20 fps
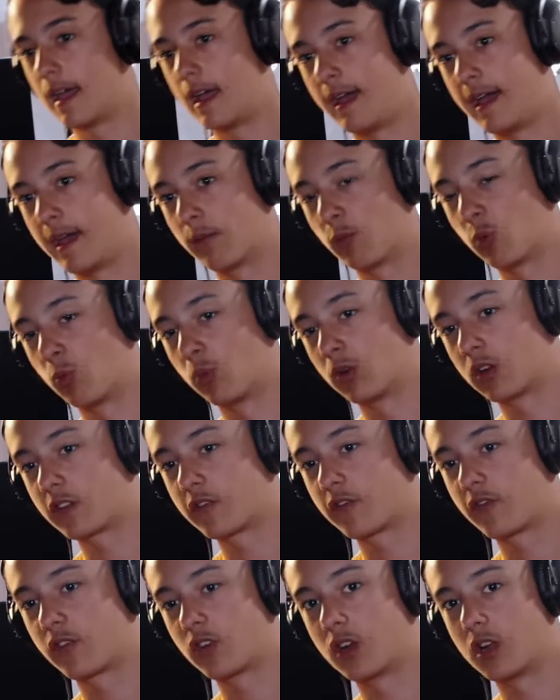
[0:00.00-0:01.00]
and we'll work
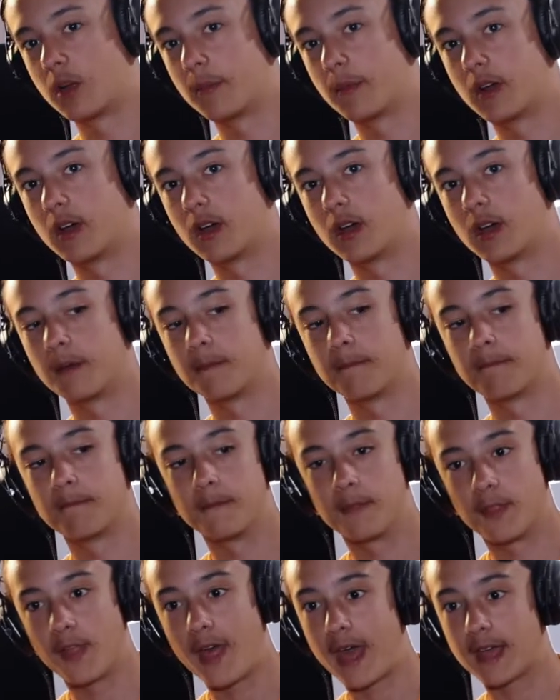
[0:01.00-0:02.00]
from
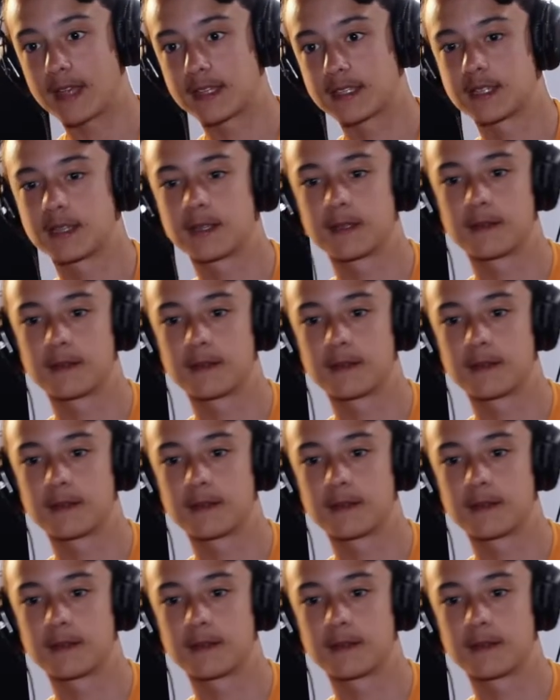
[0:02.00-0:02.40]
that.